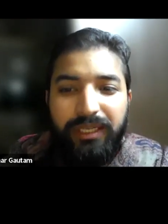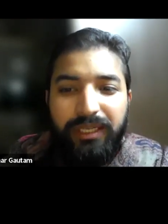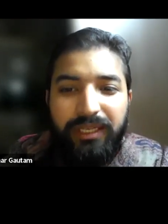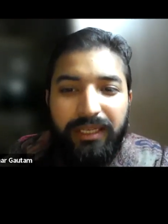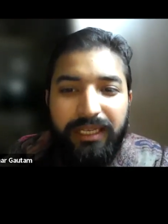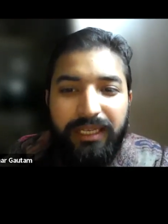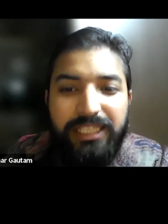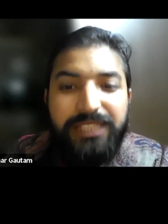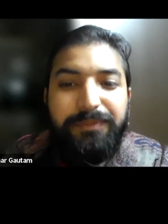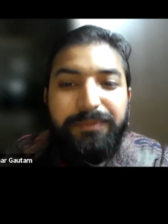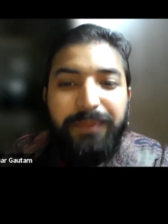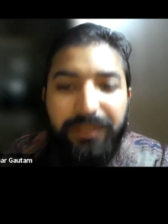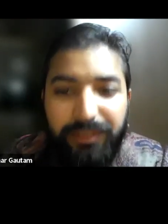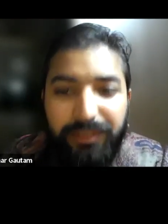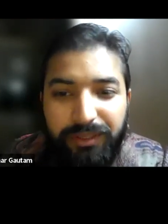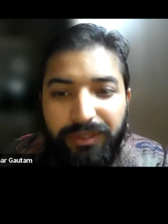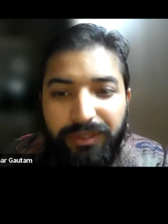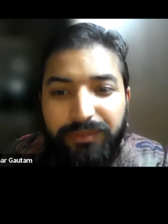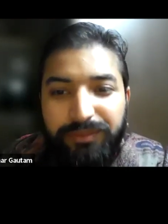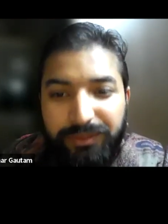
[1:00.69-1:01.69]
also
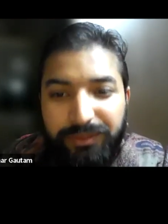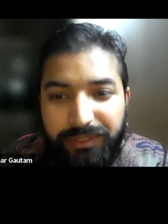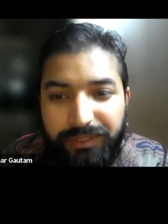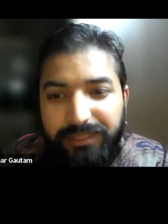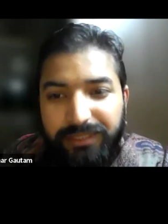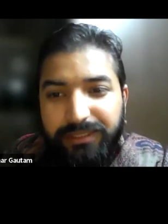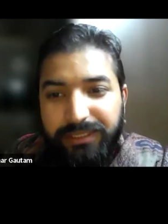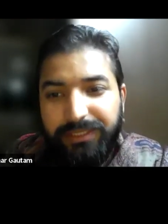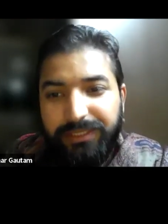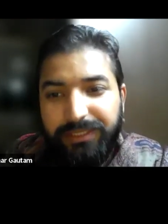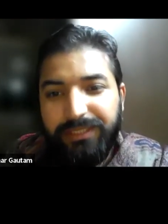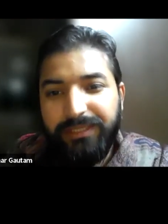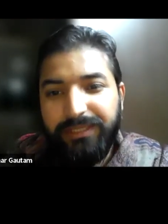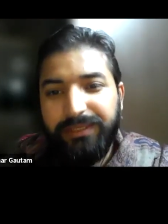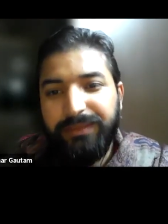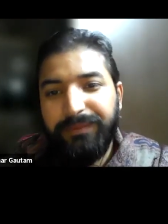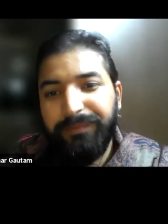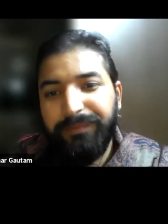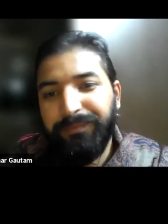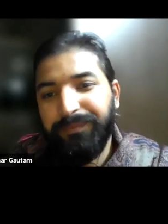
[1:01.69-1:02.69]
a speaker of
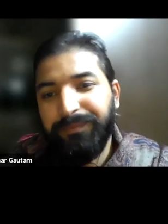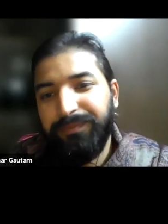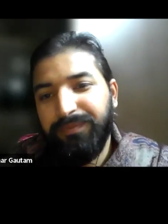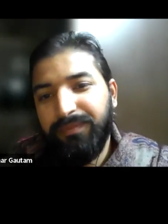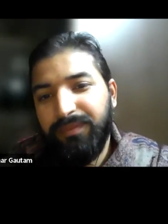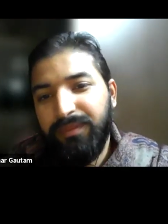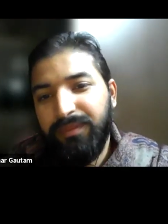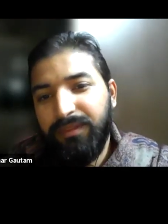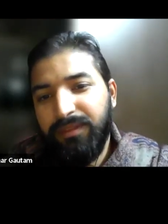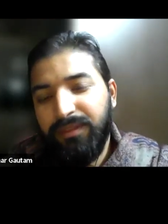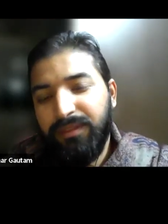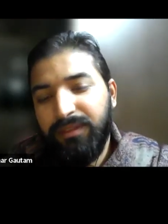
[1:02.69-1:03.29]
today's session.